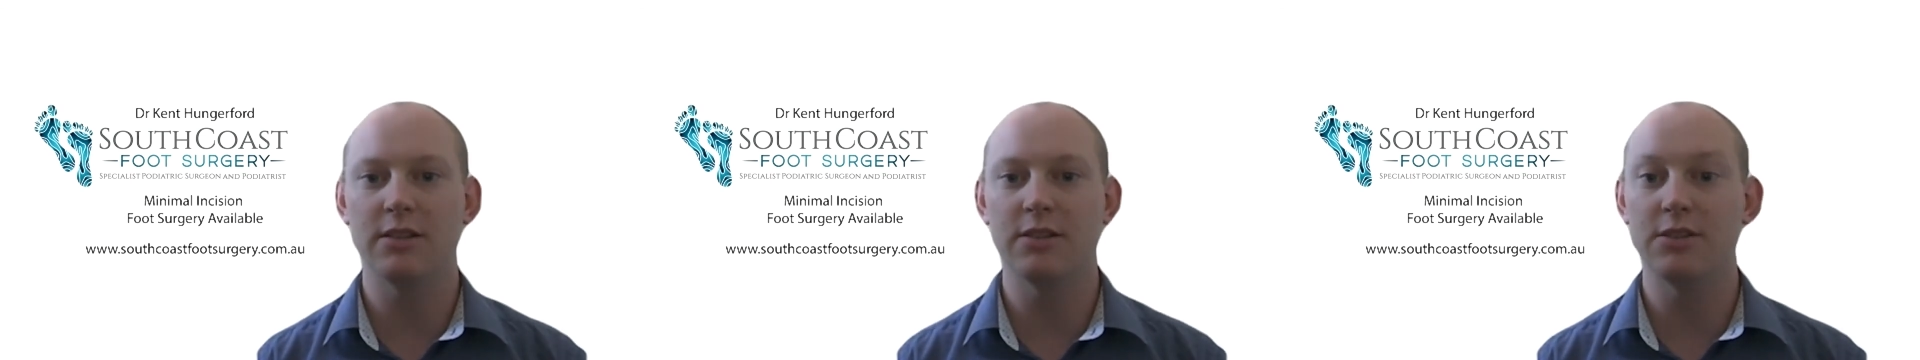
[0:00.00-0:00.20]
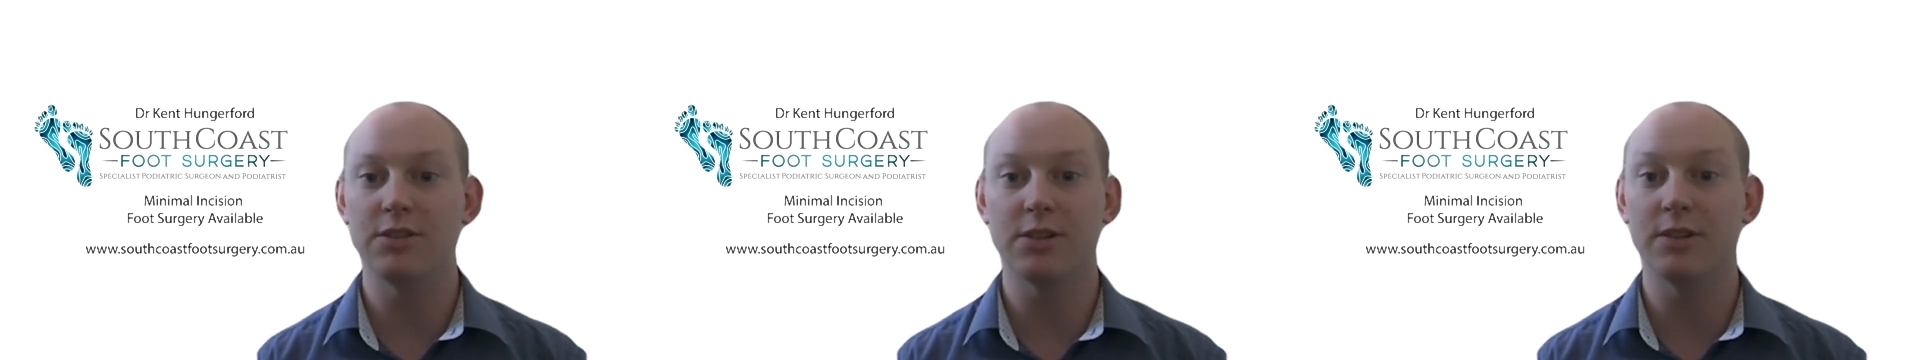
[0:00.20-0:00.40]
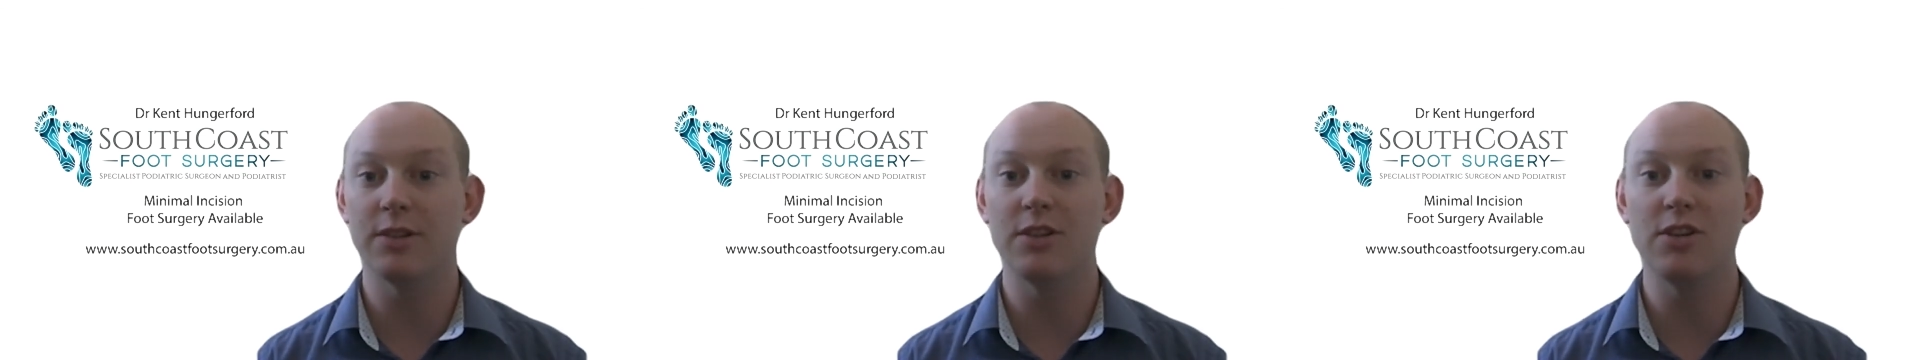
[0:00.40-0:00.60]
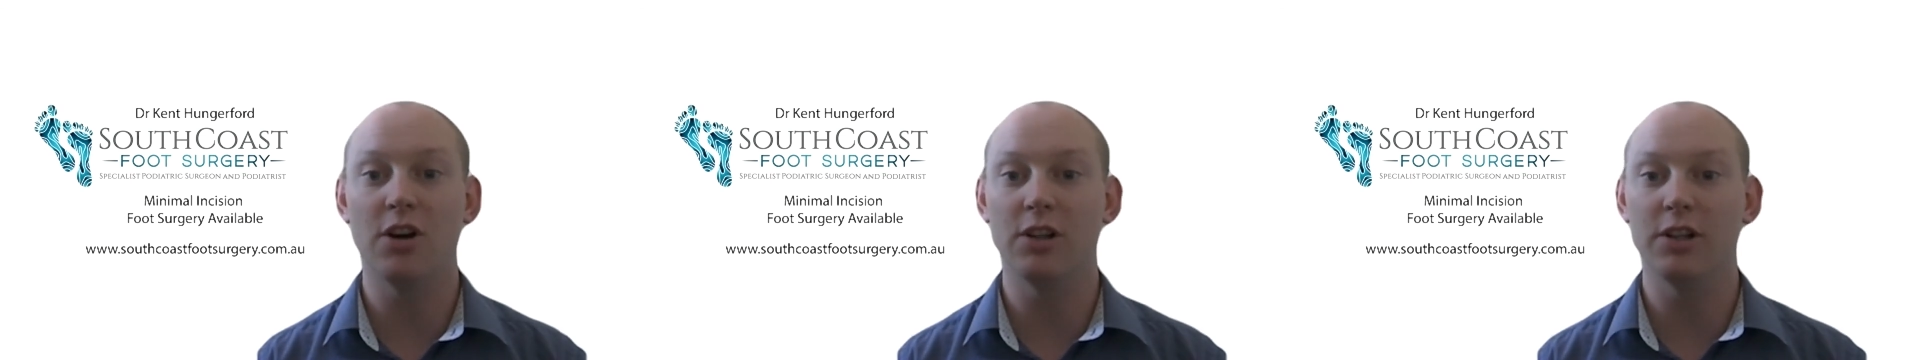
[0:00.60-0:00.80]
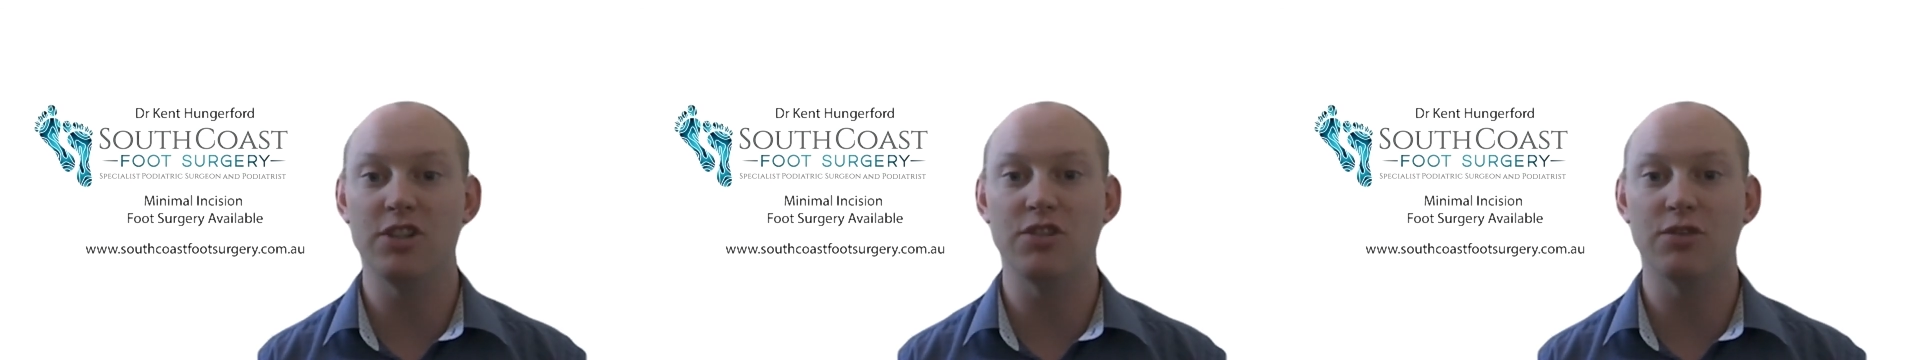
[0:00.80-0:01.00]
sort of the
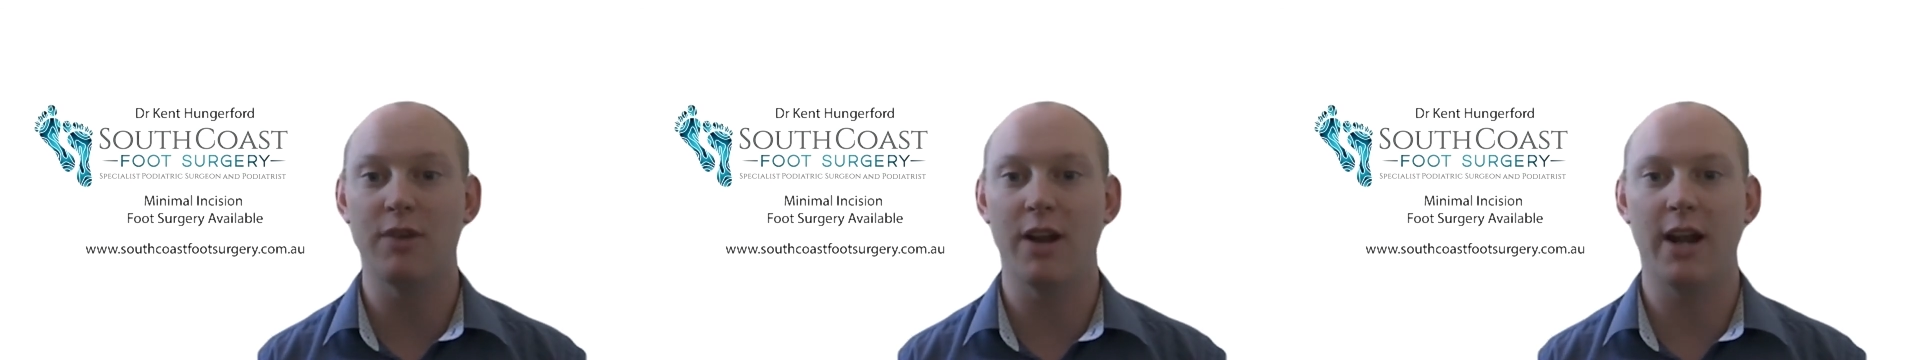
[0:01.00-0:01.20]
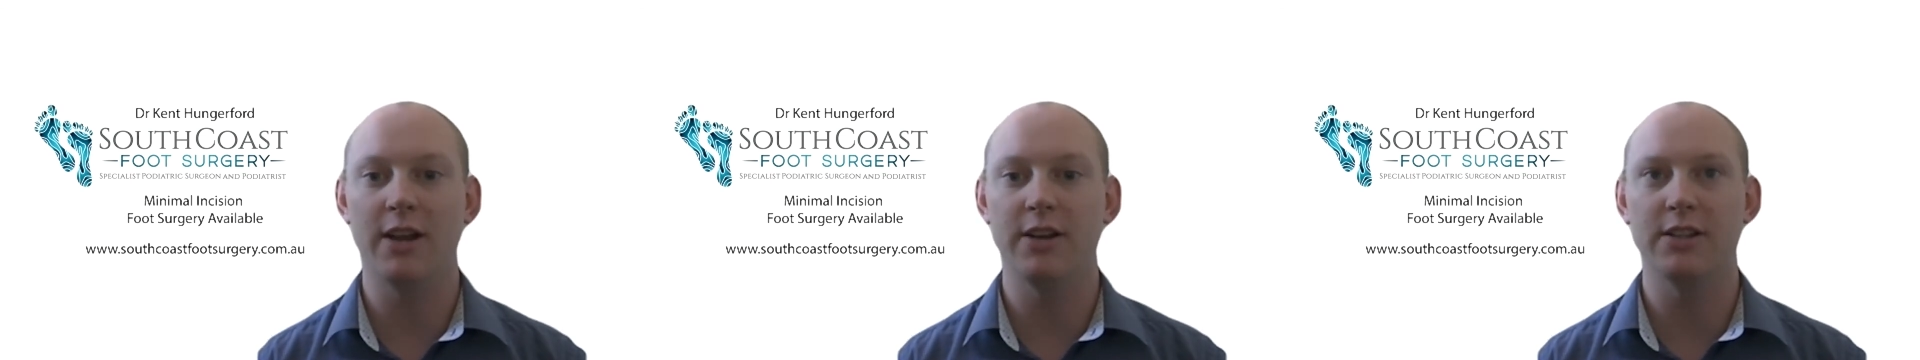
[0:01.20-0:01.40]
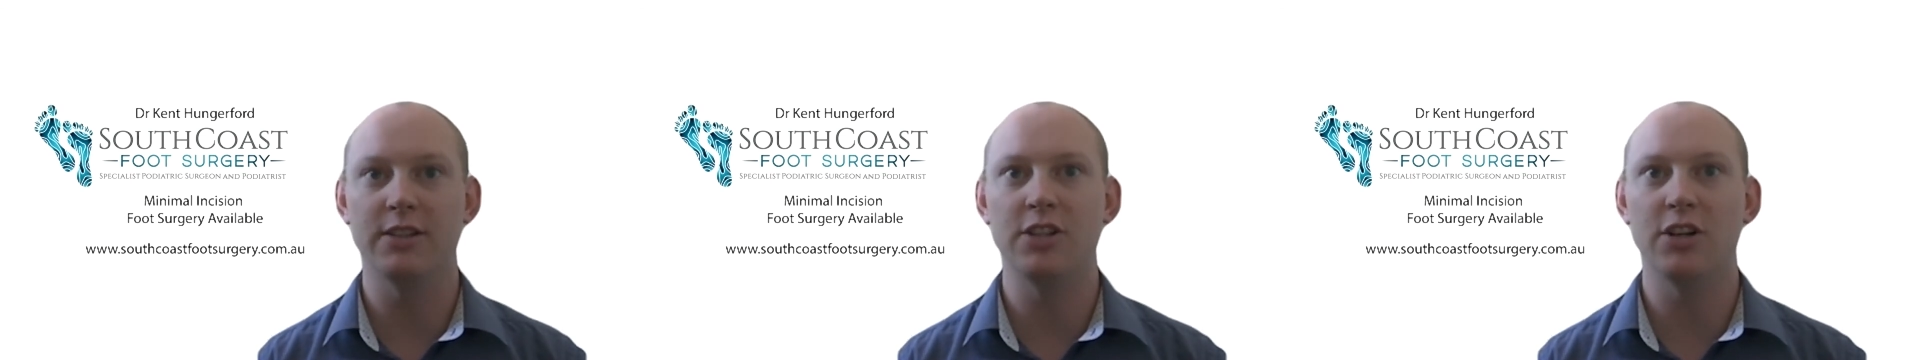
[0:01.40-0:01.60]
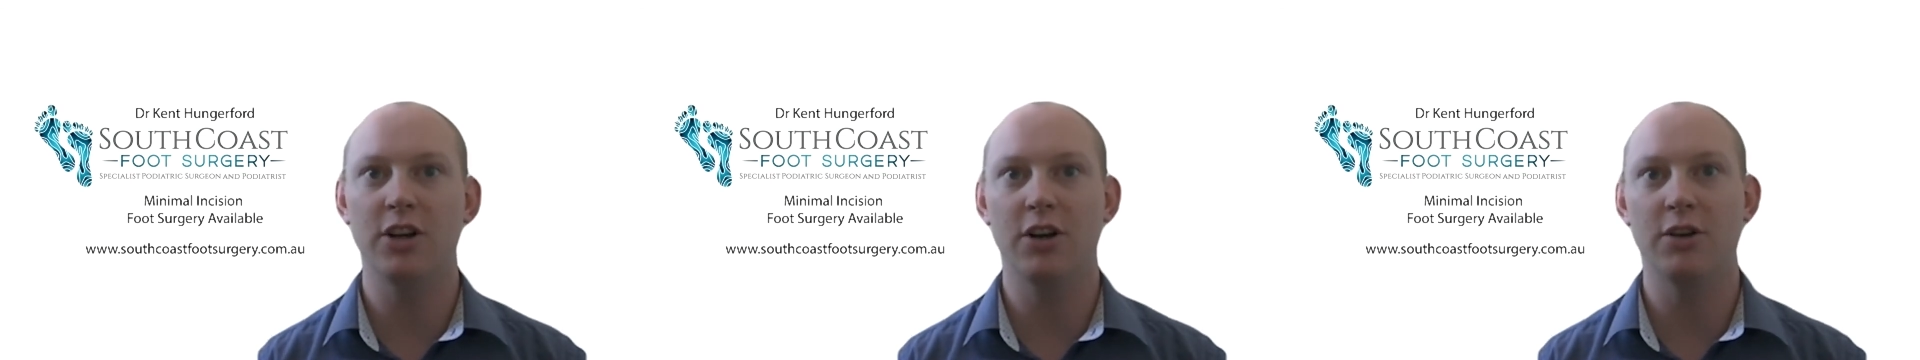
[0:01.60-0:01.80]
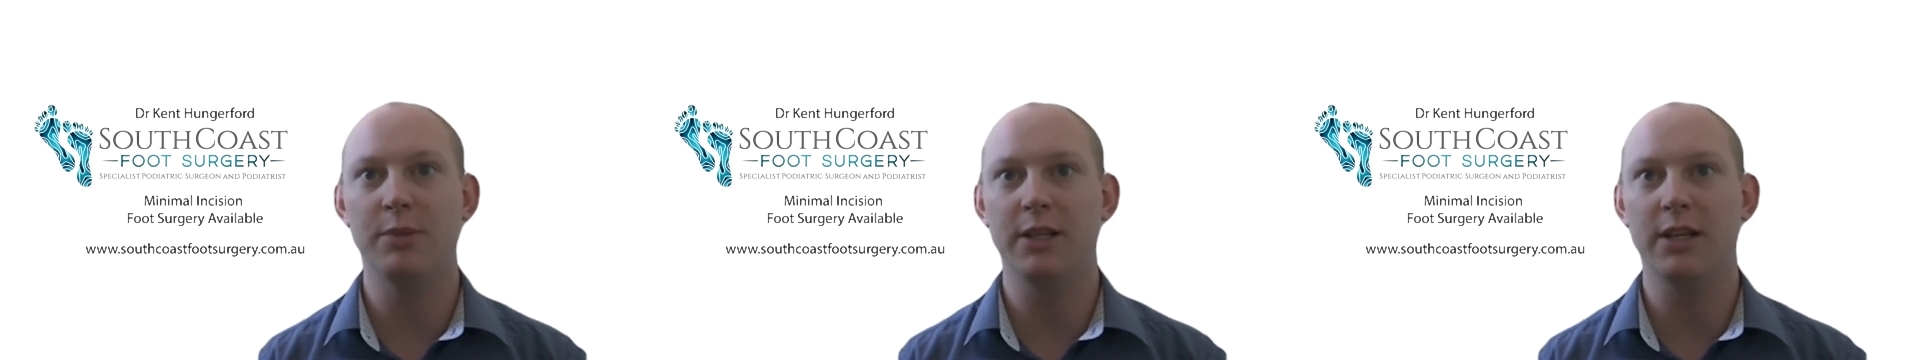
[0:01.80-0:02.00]
knowledge around, and your
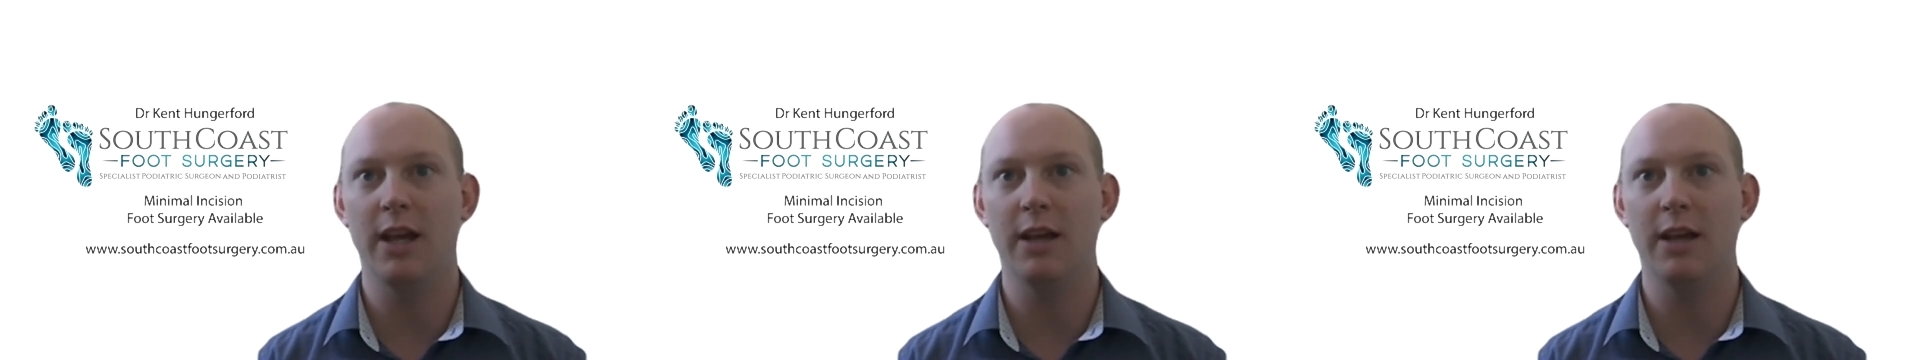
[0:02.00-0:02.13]
helping